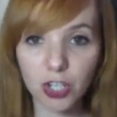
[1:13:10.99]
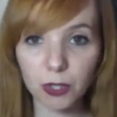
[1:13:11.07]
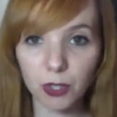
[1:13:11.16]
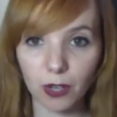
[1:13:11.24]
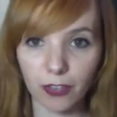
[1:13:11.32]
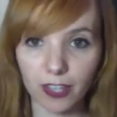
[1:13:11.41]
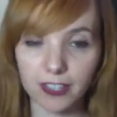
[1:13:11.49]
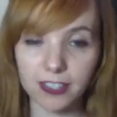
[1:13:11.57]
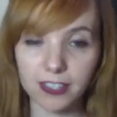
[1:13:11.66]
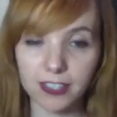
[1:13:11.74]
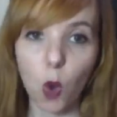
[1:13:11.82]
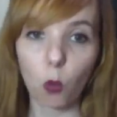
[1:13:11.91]

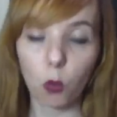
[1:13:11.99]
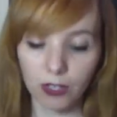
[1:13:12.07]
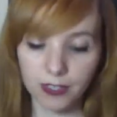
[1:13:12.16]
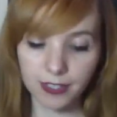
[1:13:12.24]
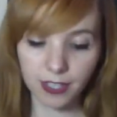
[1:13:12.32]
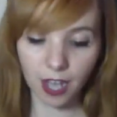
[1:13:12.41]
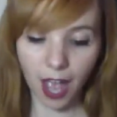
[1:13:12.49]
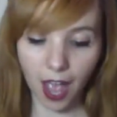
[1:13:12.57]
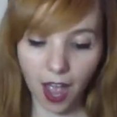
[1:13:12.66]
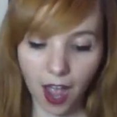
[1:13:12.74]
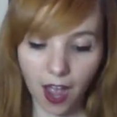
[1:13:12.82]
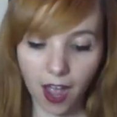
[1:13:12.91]
Griffiths was
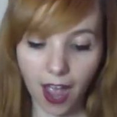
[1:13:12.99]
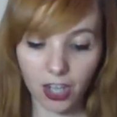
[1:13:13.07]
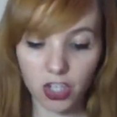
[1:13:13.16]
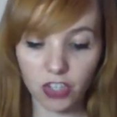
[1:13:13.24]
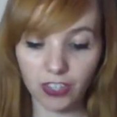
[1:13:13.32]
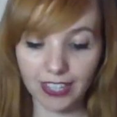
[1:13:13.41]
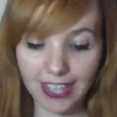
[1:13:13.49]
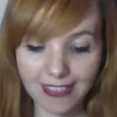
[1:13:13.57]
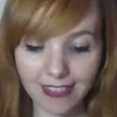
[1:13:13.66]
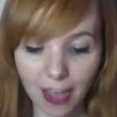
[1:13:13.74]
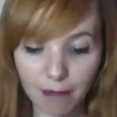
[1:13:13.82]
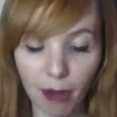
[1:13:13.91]
actually in
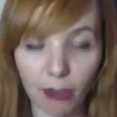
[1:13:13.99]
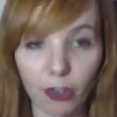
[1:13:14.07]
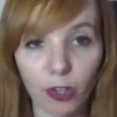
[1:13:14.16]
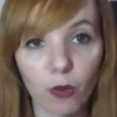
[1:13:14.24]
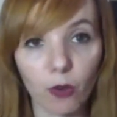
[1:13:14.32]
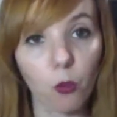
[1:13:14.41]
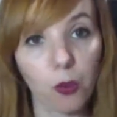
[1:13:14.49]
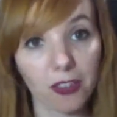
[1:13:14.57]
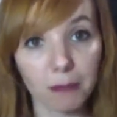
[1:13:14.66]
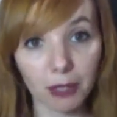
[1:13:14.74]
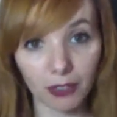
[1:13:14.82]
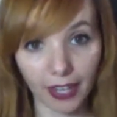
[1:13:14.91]
that bunker with
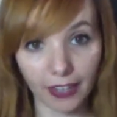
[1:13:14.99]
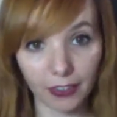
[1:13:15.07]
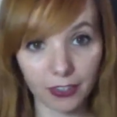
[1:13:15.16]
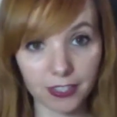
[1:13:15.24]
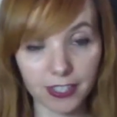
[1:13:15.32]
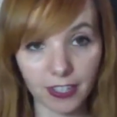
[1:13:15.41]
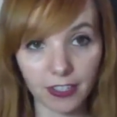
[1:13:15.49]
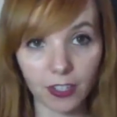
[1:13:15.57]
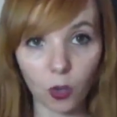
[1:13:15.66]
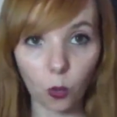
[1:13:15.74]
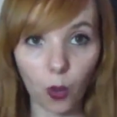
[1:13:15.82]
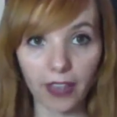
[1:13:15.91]
Mary Henderson
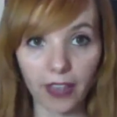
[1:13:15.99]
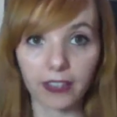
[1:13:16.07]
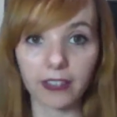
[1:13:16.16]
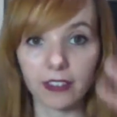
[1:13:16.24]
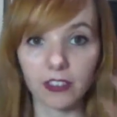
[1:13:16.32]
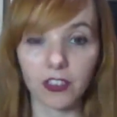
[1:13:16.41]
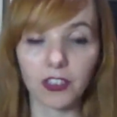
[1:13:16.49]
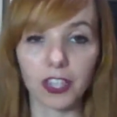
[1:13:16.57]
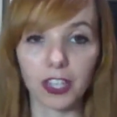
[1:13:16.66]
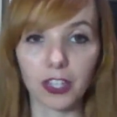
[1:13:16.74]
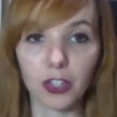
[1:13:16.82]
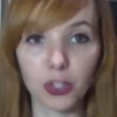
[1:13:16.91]
when
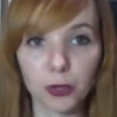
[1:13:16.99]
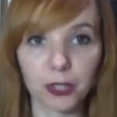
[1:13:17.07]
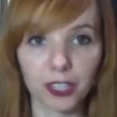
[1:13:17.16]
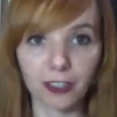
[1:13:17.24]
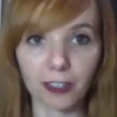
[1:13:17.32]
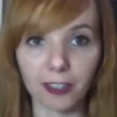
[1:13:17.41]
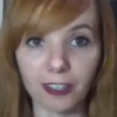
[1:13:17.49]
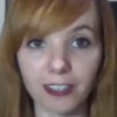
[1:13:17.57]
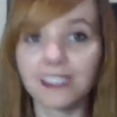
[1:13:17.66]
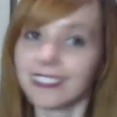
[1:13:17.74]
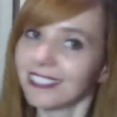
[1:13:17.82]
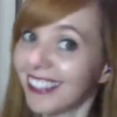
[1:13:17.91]
the nuclear
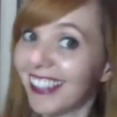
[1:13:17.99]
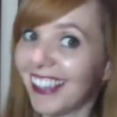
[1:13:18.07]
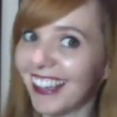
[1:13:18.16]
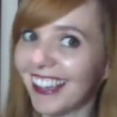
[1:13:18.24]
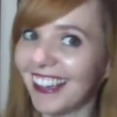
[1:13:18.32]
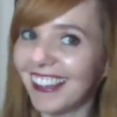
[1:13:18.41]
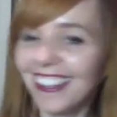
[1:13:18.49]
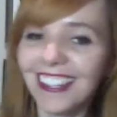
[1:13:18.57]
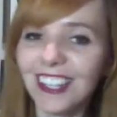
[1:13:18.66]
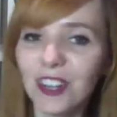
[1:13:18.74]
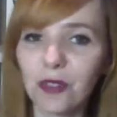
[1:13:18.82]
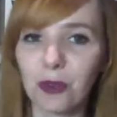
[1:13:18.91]

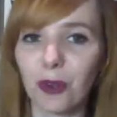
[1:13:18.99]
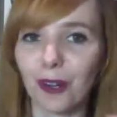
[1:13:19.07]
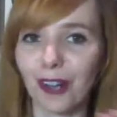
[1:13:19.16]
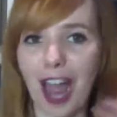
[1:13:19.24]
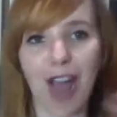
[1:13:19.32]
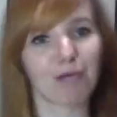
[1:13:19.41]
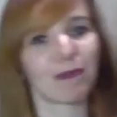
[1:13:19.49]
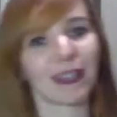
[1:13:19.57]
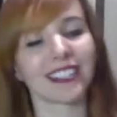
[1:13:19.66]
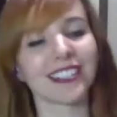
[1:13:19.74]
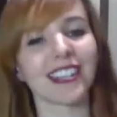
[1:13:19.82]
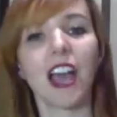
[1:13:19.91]
war
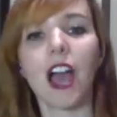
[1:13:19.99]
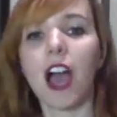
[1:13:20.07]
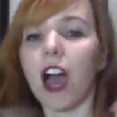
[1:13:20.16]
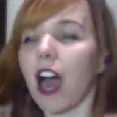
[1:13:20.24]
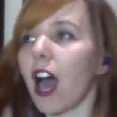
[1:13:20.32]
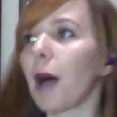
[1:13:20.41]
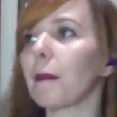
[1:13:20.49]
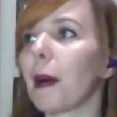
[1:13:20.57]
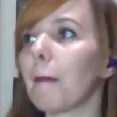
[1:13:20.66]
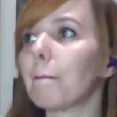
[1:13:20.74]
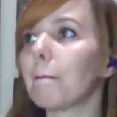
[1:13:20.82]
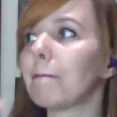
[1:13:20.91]
happened.
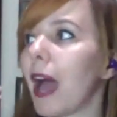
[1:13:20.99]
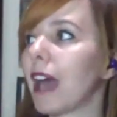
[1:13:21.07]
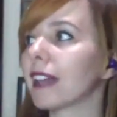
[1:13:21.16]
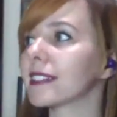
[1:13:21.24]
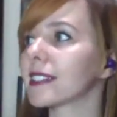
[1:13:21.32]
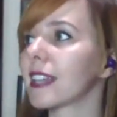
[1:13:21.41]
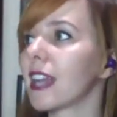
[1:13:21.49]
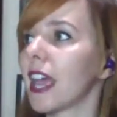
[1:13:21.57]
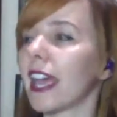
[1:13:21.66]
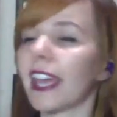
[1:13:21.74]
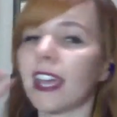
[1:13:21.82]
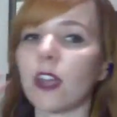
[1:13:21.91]
But
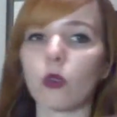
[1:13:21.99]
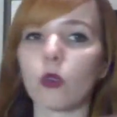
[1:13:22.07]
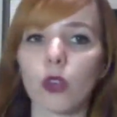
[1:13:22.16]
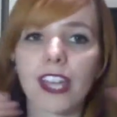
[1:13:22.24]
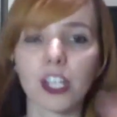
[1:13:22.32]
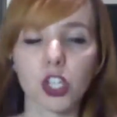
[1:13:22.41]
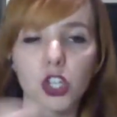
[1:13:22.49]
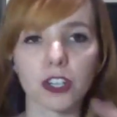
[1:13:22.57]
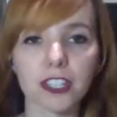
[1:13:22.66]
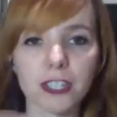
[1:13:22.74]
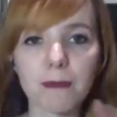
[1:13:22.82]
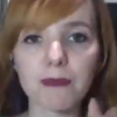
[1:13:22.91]
it
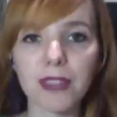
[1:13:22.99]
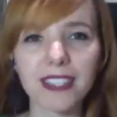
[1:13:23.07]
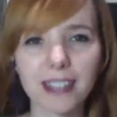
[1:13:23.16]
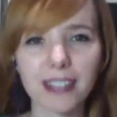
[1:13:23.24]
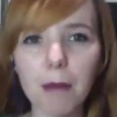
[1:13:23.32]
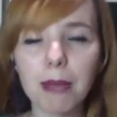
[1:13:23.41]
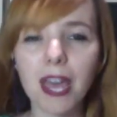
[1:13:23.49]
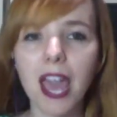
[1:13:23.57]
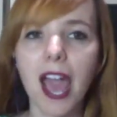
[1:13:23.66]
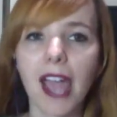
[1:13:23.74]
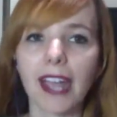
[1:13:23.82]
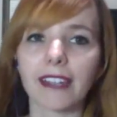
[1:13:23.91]
shook some things up,
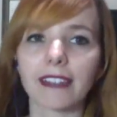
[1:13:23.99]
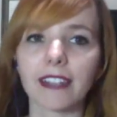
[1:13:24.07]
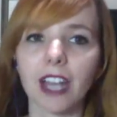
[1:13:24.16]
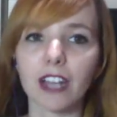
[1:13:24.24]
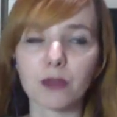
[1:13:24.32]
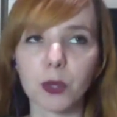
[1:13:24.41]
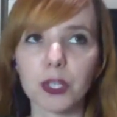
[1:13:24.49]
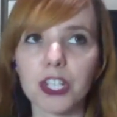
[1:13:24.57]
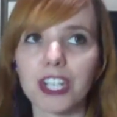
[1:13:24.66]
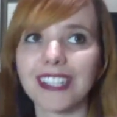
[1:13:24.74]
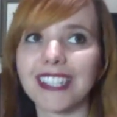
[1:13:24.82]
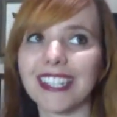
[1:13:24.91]
and
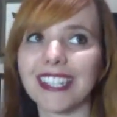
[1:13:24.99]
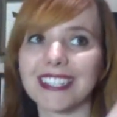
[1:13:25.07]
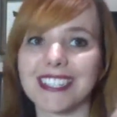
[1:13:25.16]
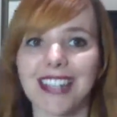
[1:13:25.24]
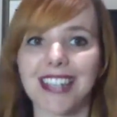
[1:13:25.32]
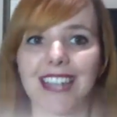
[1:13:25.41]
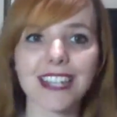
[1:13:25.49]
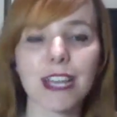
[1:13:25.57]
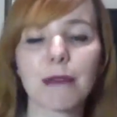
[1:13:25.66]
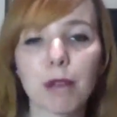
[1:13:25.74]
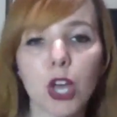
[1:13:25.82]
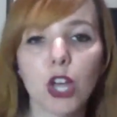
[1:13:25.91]
unfortunately, it sent
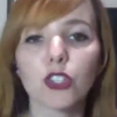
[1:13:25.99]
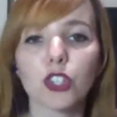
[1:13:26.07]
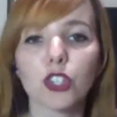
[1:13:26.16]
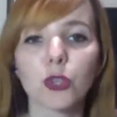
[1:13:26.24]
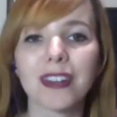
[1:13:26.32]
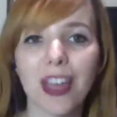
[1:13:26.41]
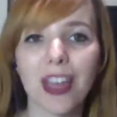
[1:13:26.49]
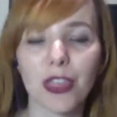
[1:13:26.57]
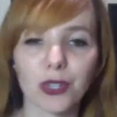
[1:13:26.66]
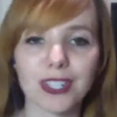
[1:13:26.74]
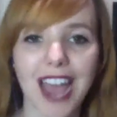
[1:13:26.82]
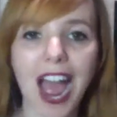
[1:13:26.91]
him to
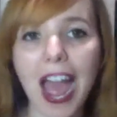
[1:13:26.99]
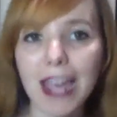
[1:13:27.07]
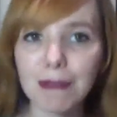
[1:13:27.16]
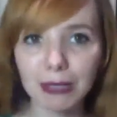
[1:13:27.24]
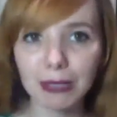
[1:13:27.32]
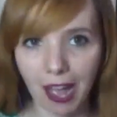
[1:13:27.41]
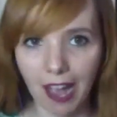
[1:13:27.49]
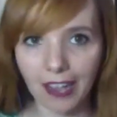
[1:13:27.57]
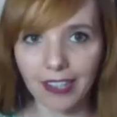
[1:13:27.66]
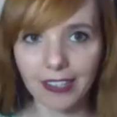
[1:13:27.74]
another timeline.